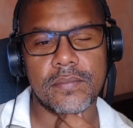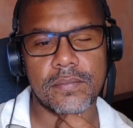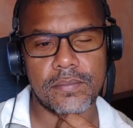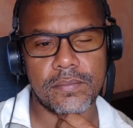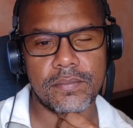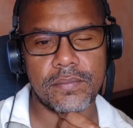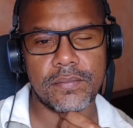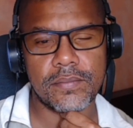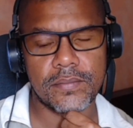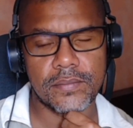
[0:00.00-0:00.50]

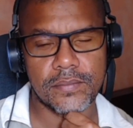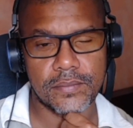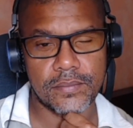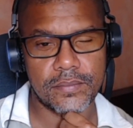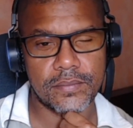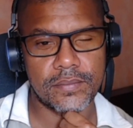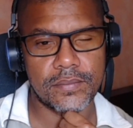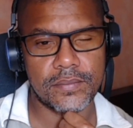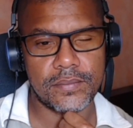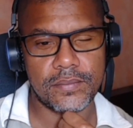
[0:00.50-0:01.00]

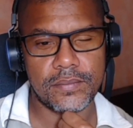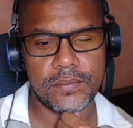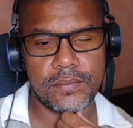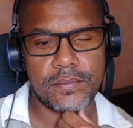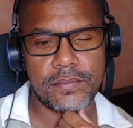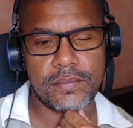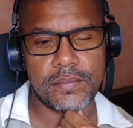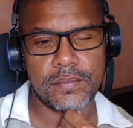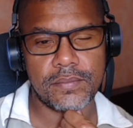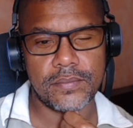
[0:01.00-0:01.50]

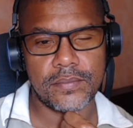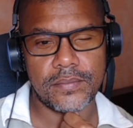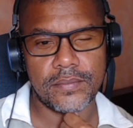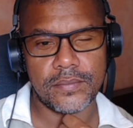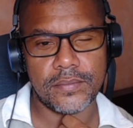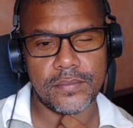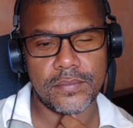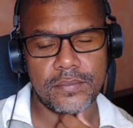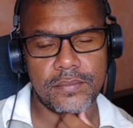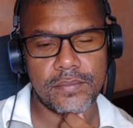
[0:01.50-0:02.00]

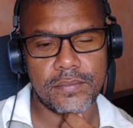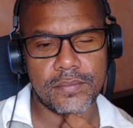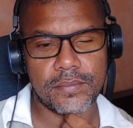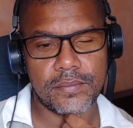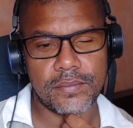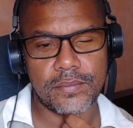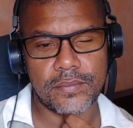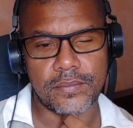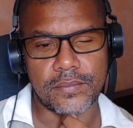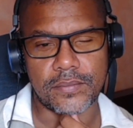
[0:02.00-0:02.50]

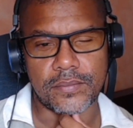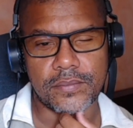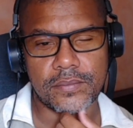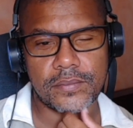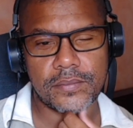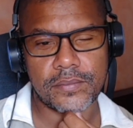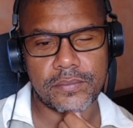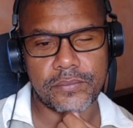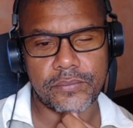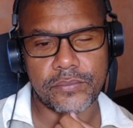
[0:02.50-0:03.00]

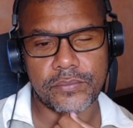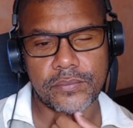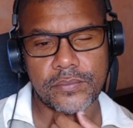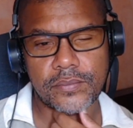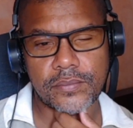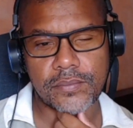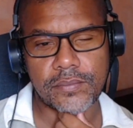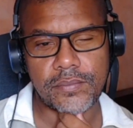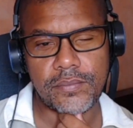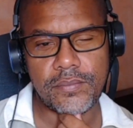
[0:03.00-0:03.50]

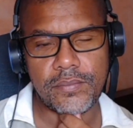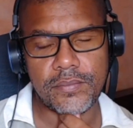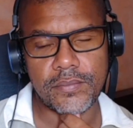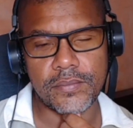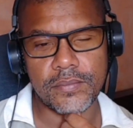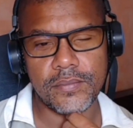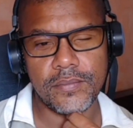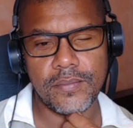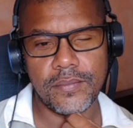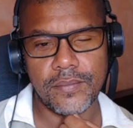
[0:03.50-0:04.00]

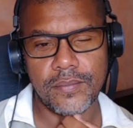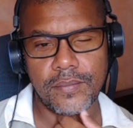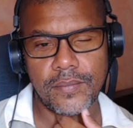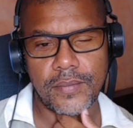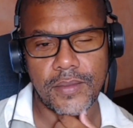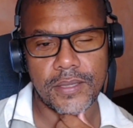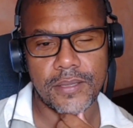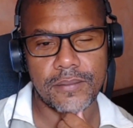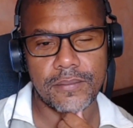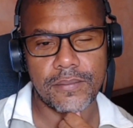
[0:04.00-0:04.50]

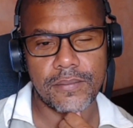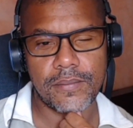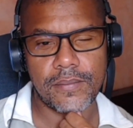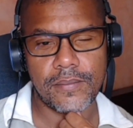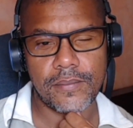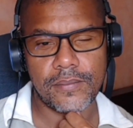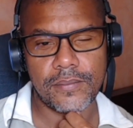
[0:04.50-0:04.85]
(silent)